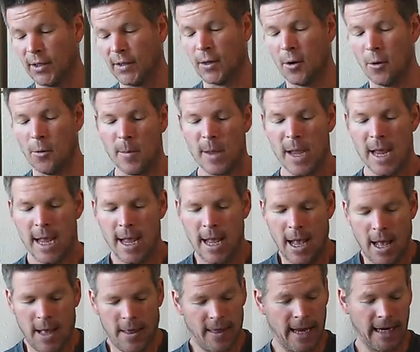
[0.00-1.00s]
So
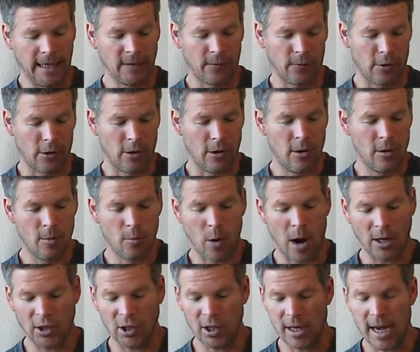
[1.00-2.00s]
thanks for
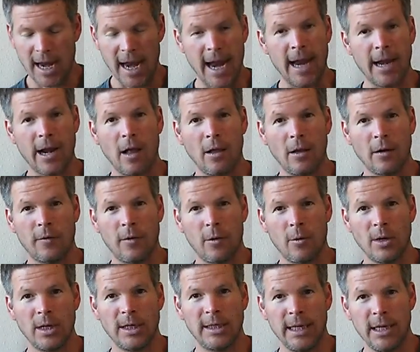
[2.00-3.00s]
watching, and I look
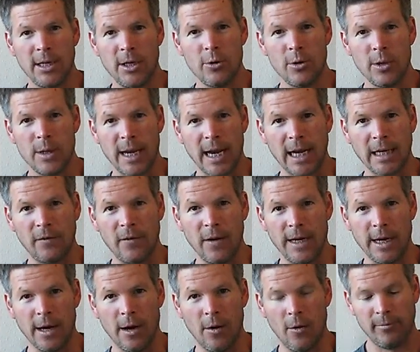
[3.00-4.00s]
forward to seeing you in the next
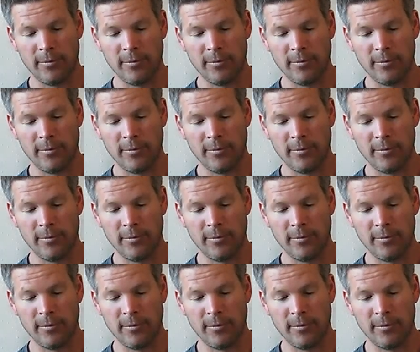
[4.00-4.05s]
video.